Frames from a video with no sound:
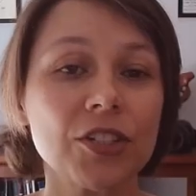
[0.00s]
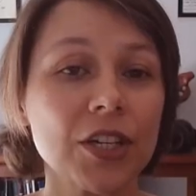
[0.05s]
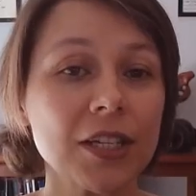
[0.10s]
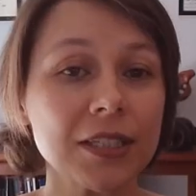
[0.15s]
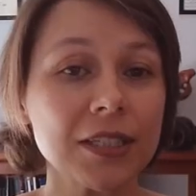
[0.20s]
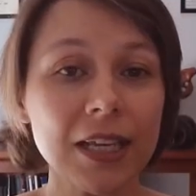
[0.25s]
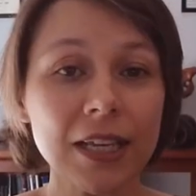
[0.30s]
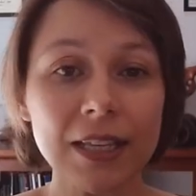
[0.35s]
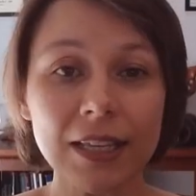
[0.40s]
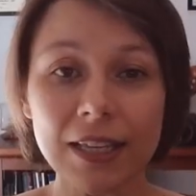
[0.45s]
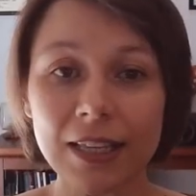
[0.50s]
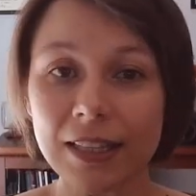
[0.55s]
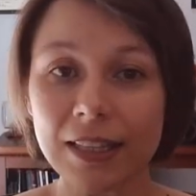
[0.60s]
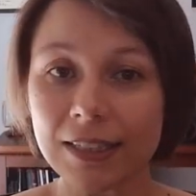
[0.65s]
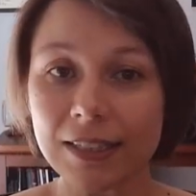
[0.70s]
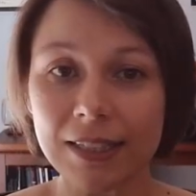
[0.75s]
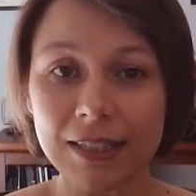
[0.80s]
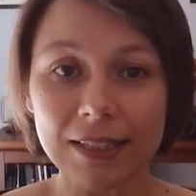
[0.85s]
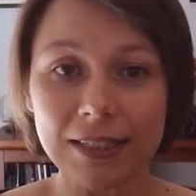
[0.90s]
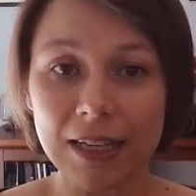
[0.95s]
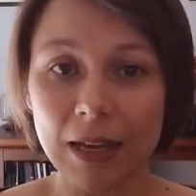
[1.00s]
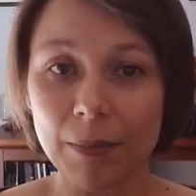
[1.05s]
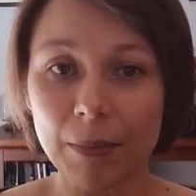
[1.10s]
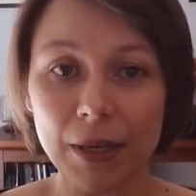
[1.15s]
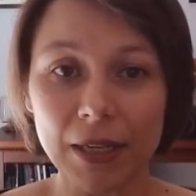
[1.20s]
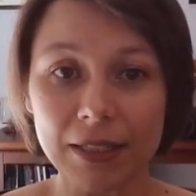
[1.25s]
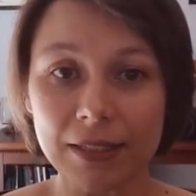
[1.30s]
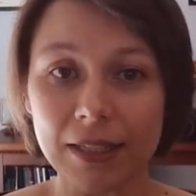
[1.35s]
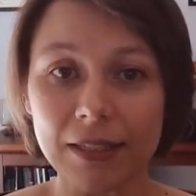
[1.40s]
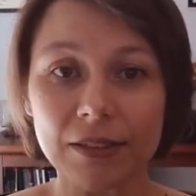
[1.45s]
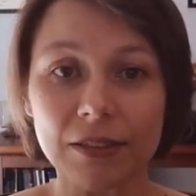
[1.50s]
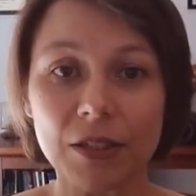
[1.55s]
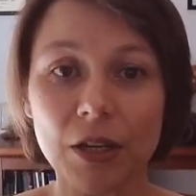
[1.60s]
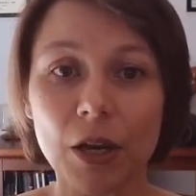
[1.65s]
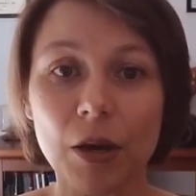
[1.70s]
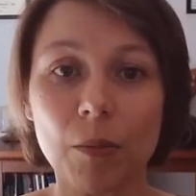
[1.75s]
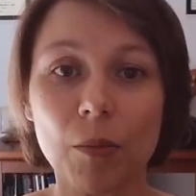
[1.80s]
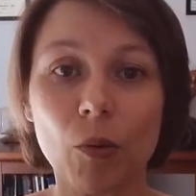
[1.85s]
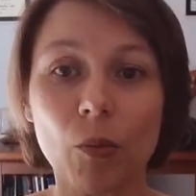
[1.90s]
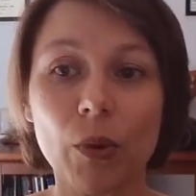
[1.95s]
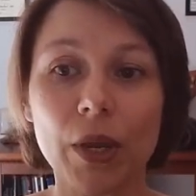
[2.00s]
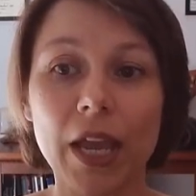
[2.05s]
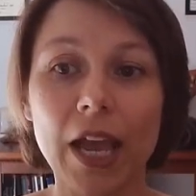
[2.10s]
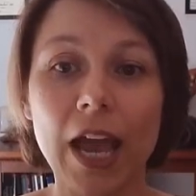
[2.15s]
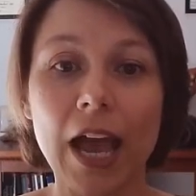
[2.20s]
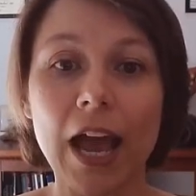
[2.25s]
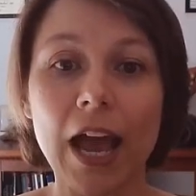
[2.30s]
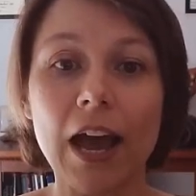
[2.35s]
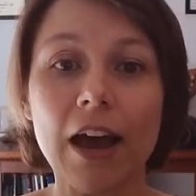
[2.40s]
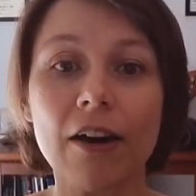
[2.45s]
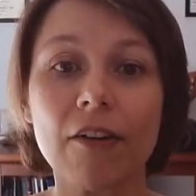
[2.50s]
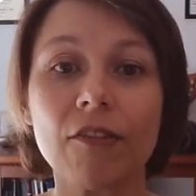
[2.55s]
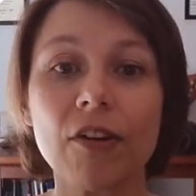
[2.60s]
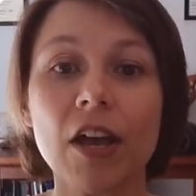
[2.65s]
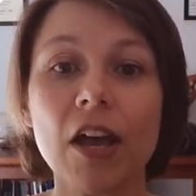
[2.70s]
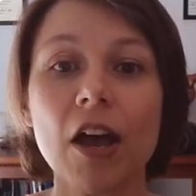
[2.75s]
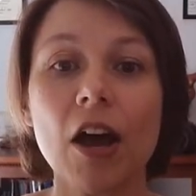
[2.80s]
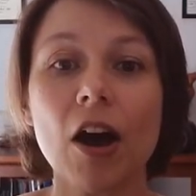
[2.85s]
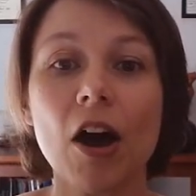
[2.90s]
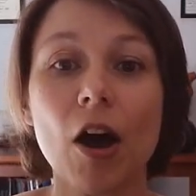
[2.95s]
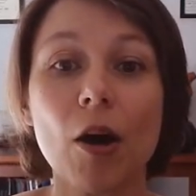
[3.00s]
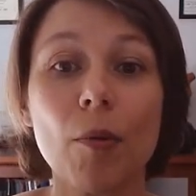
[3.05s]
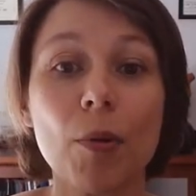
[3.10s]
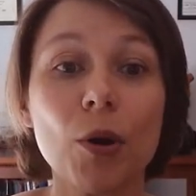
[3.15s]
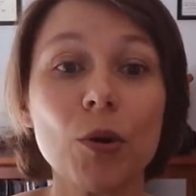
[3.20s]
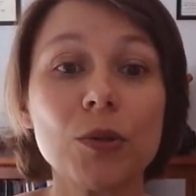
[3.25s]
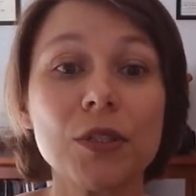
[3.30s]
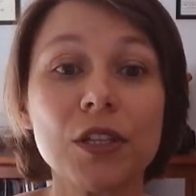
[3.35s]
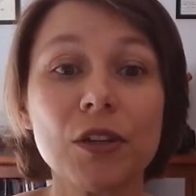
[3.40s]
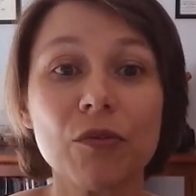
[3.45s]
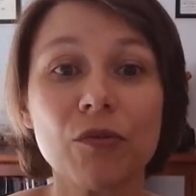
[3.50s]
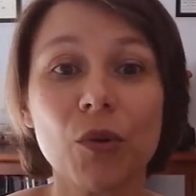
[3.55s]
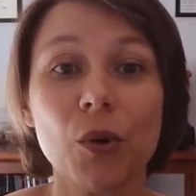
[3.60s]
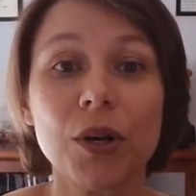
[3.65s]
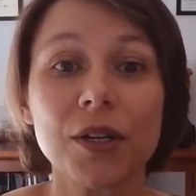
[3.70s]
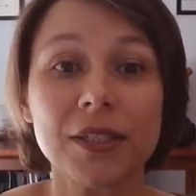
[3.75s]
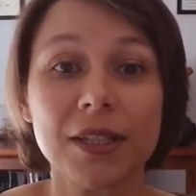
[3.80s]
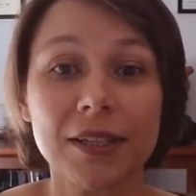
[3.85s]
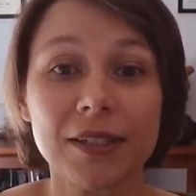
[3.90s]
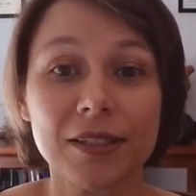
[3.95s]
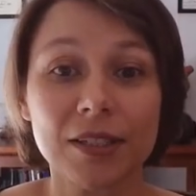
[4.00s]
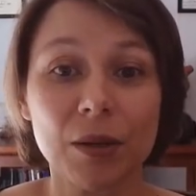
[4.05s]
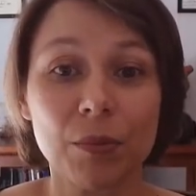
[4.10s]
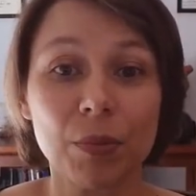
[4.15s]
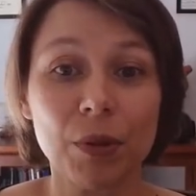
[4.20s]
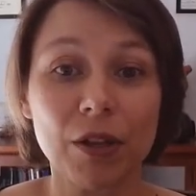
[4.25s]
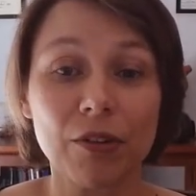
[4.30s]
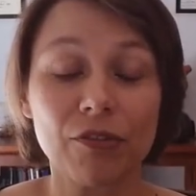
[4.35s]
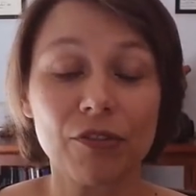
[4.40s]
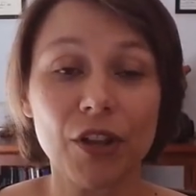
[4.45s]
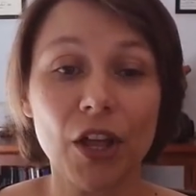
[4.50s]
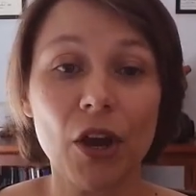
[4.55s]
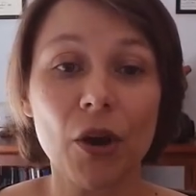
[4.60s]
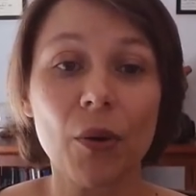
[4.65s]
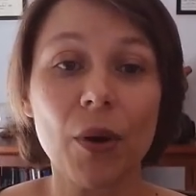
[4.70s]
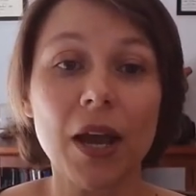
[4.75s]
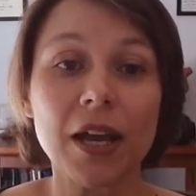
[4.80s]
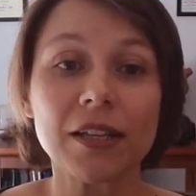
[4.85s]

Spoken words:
Just like in the systemic system, we have opposing forces to blood flow.